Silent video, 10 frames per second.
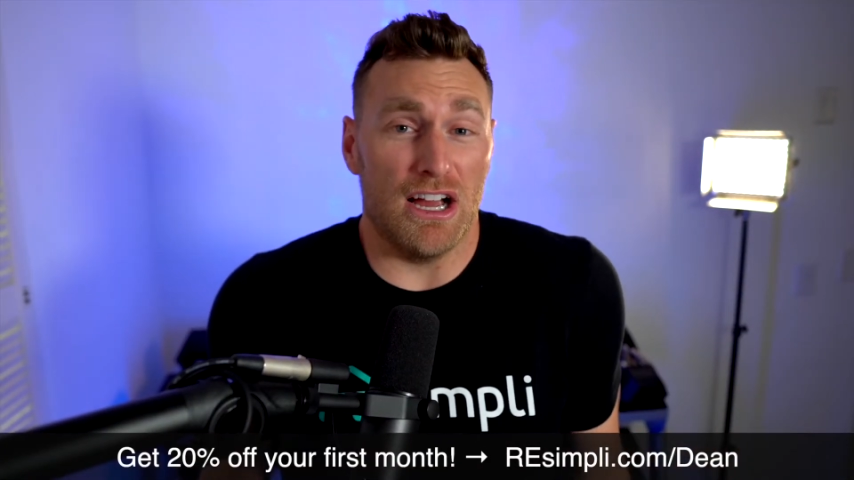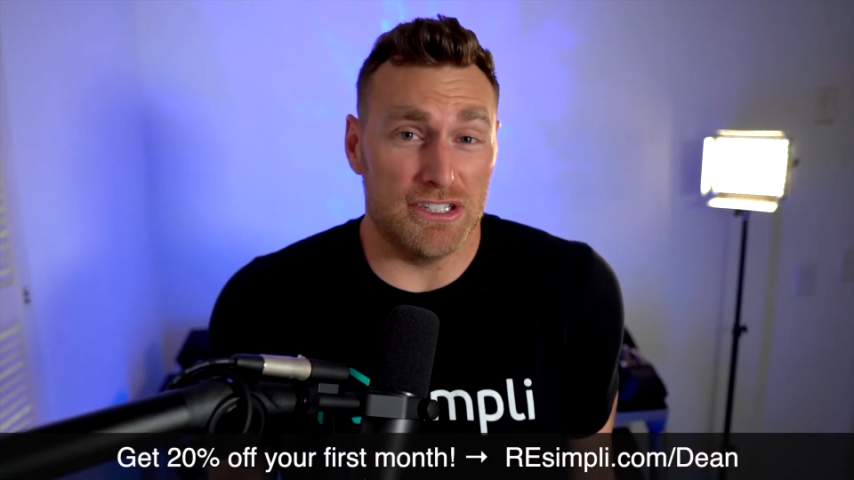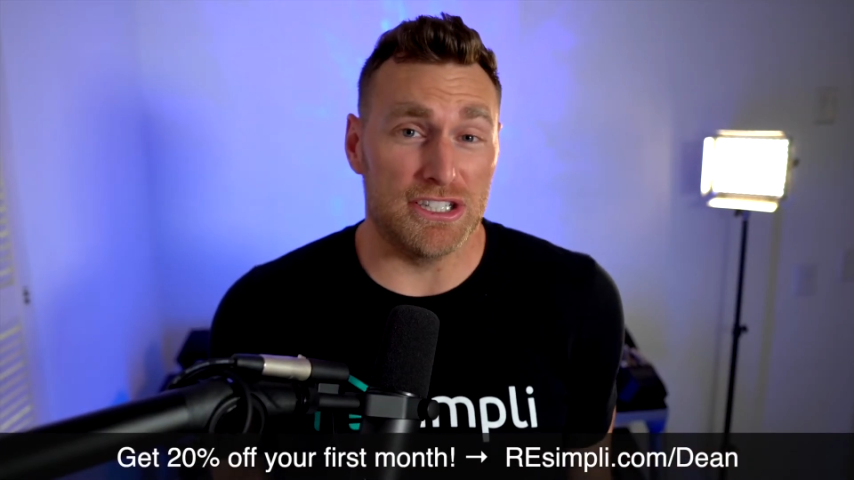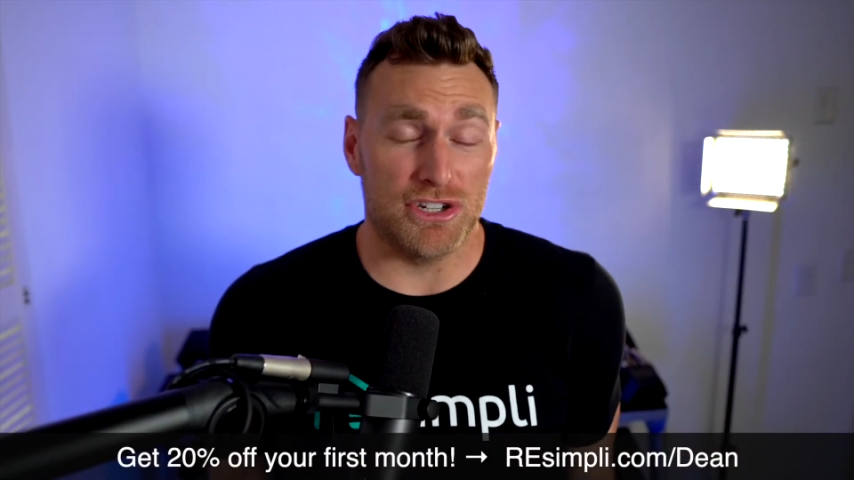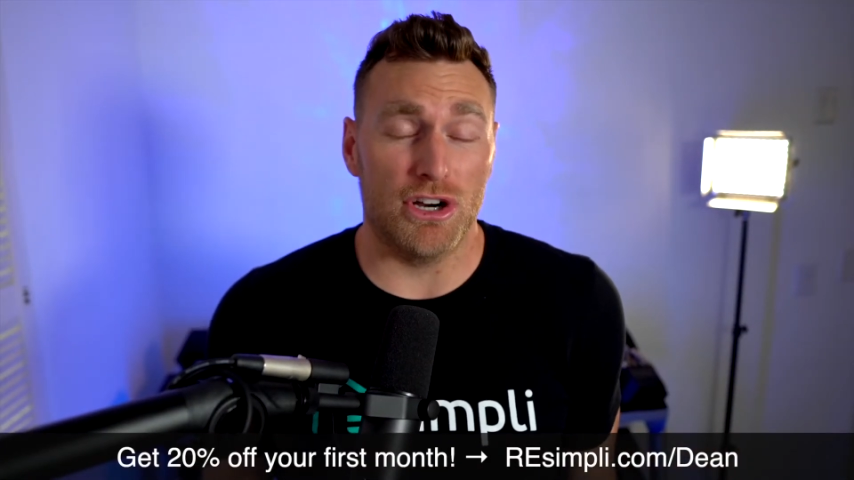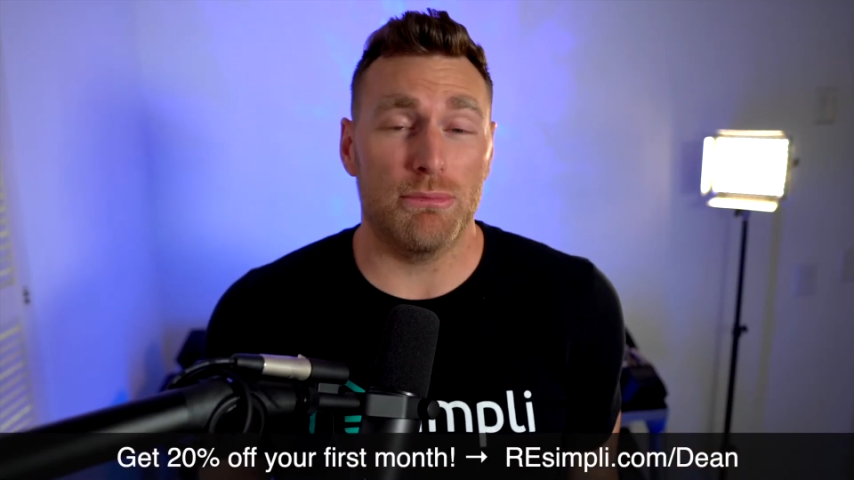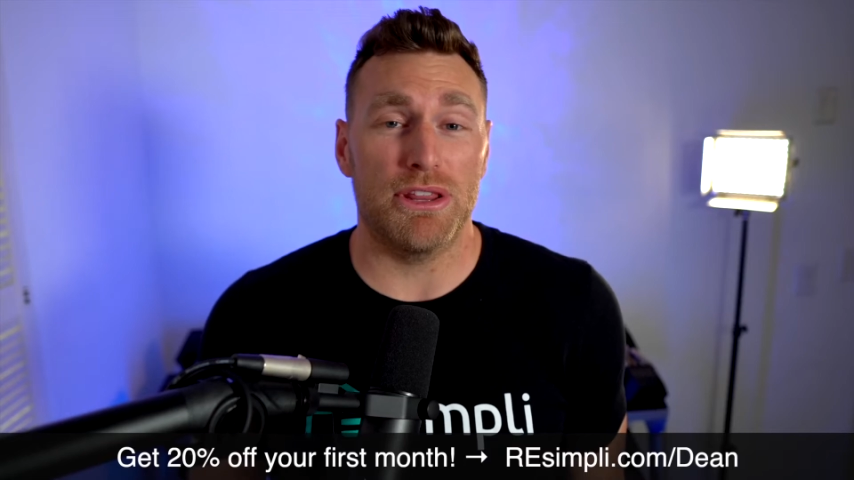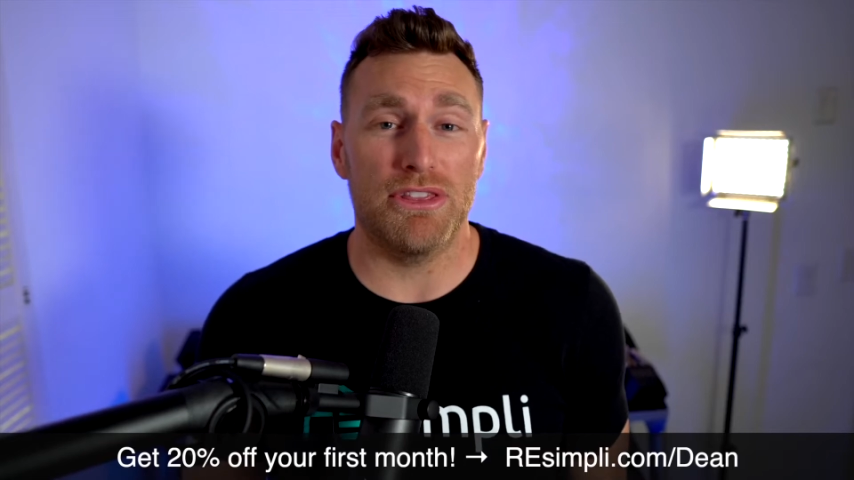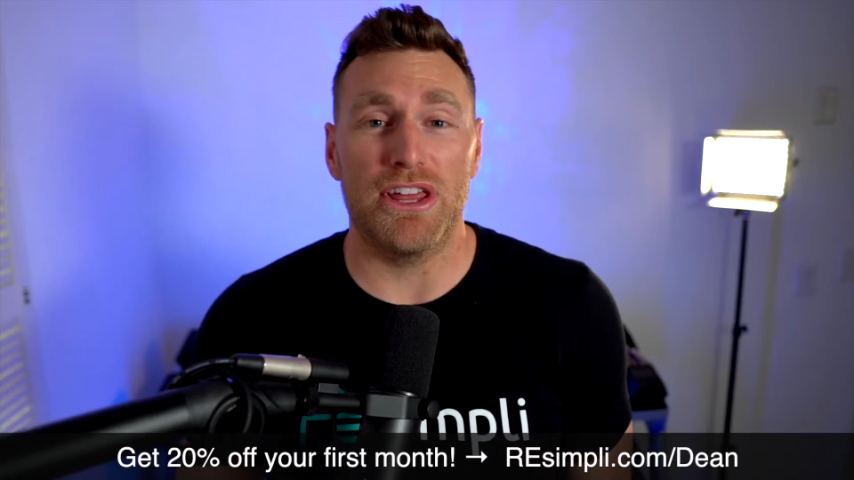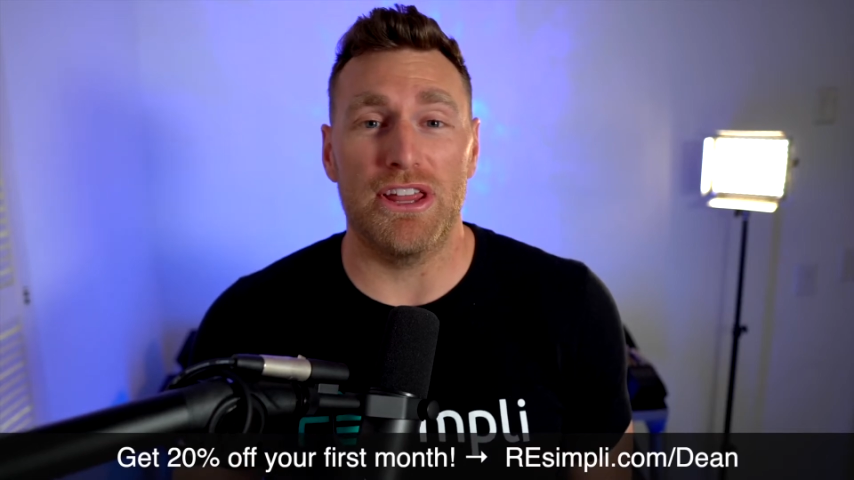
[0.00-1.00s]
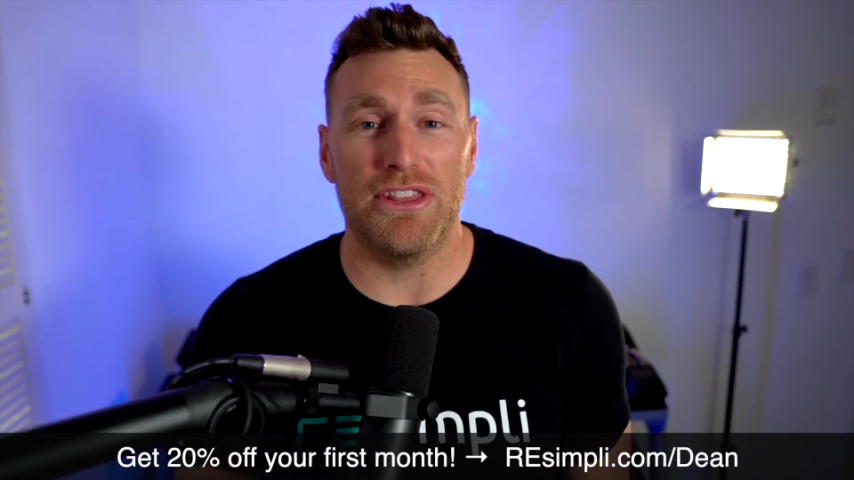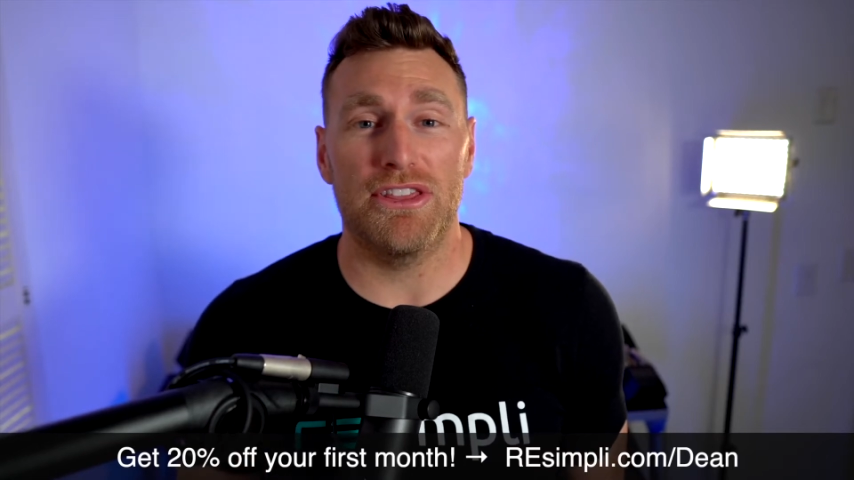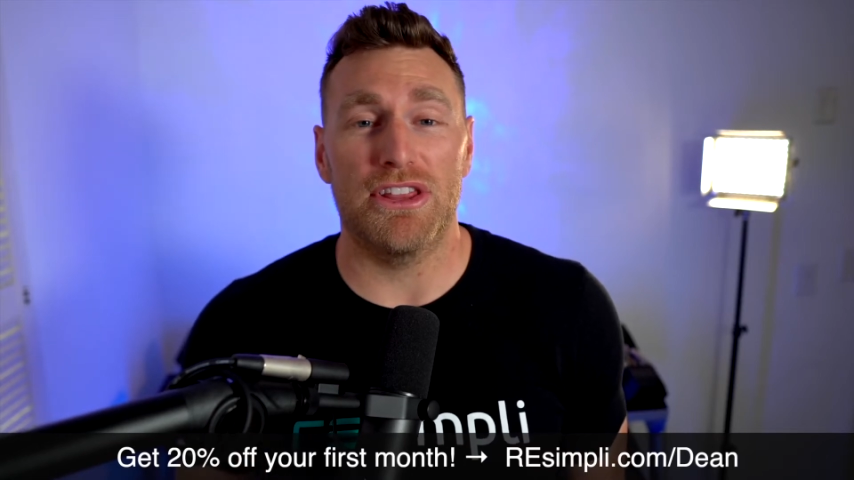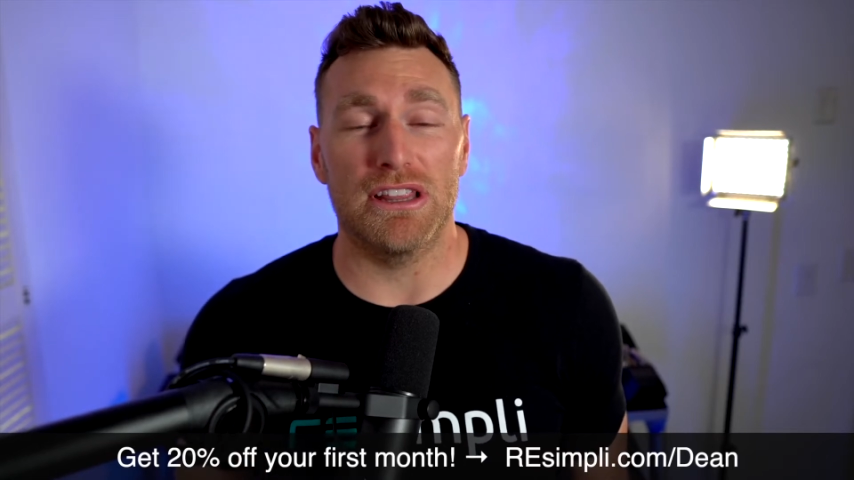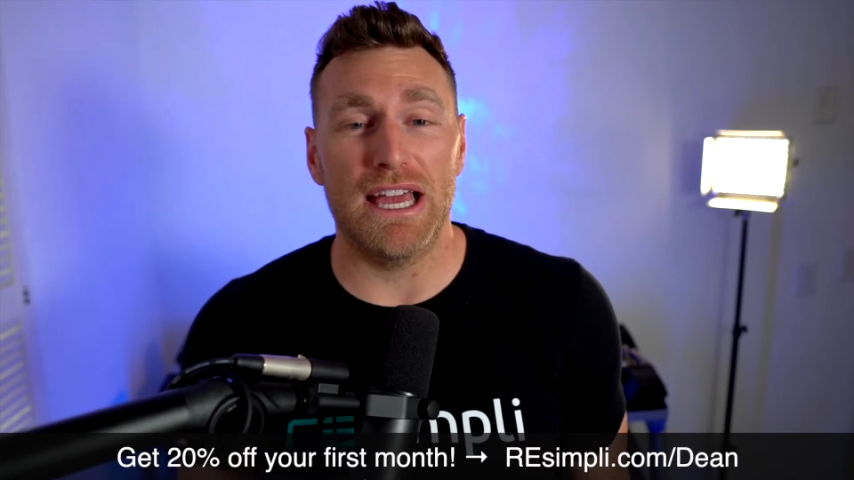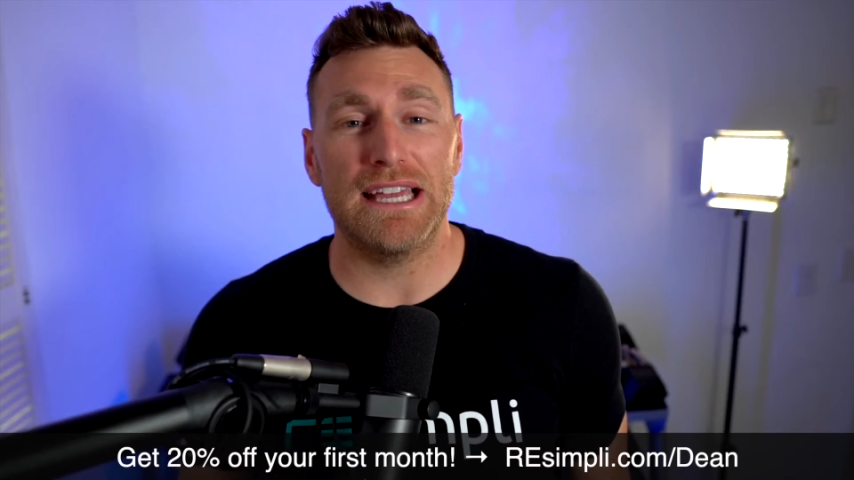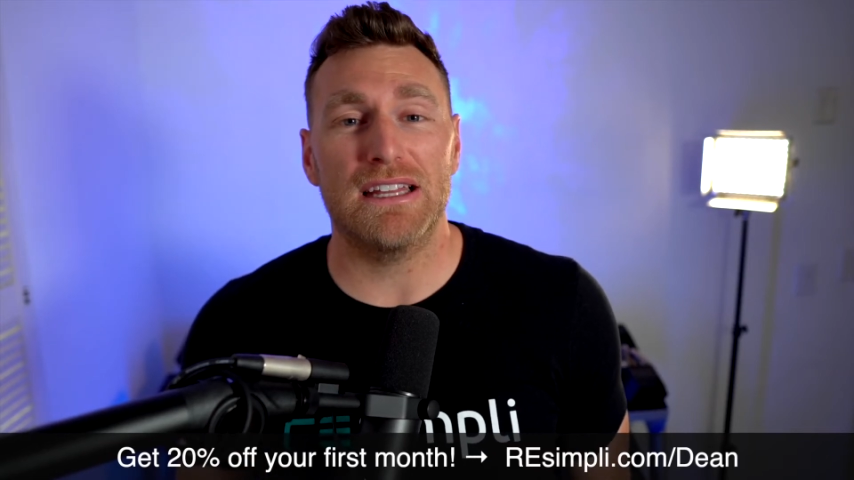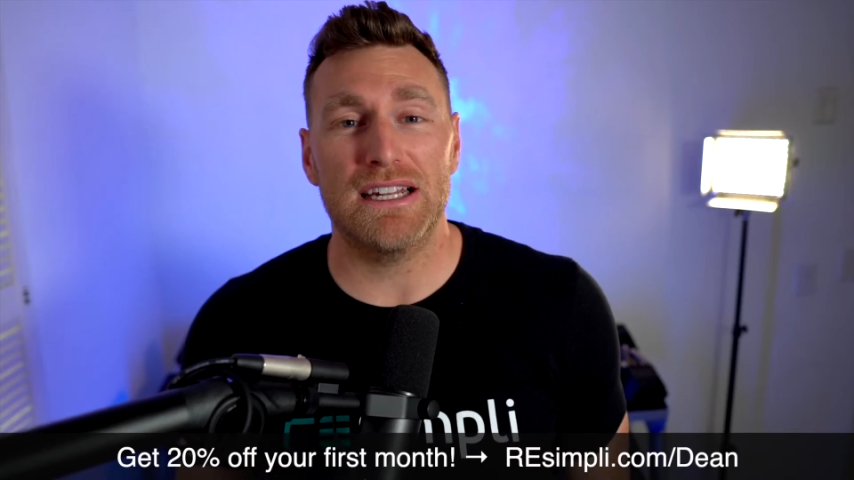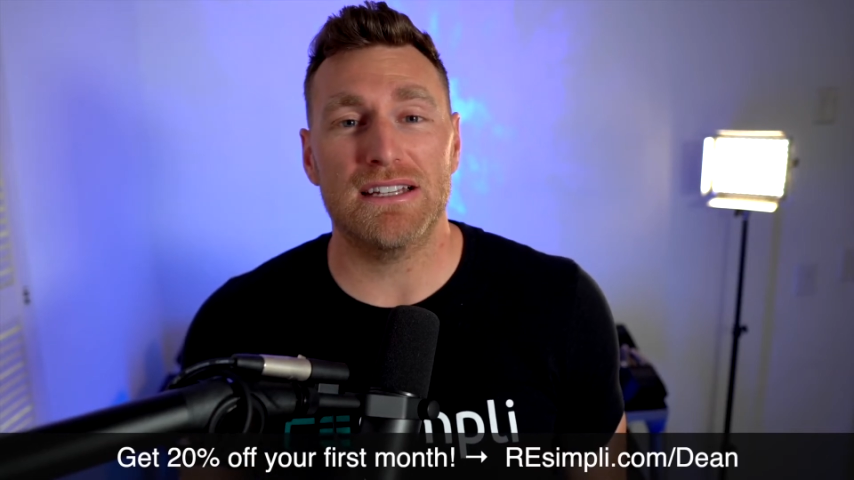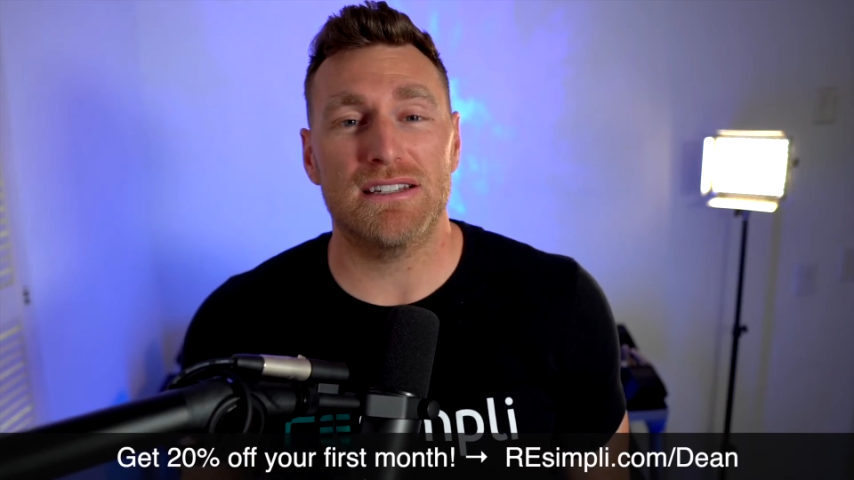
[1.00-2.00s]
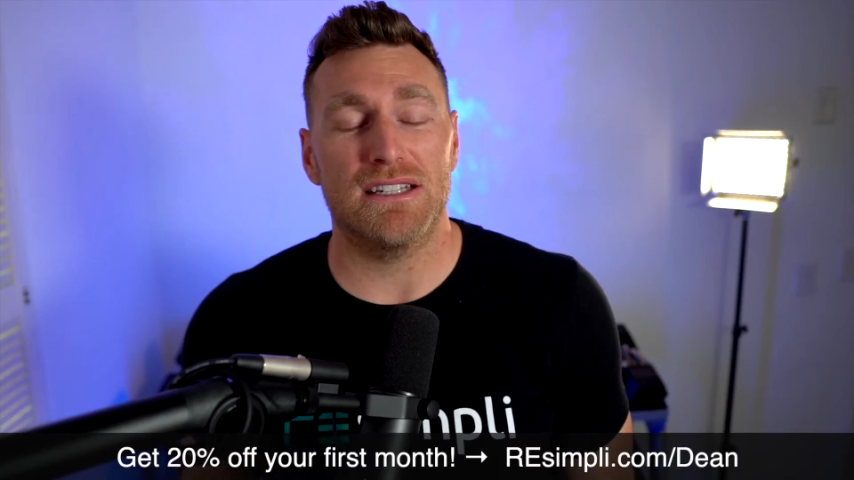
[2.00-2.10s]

determine that the likeliness